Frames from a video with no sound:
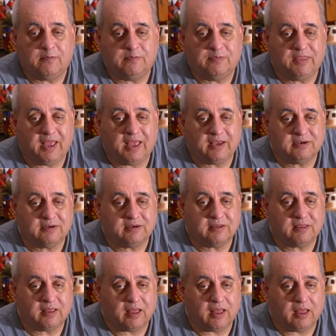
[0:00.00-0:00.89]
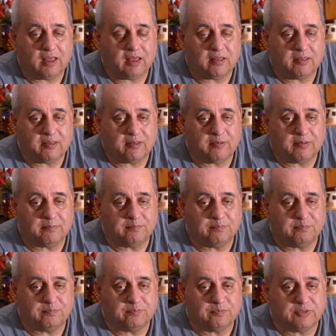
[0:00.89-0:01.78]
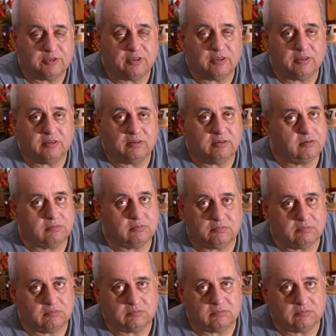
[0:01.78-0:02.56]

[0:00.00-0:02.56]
than the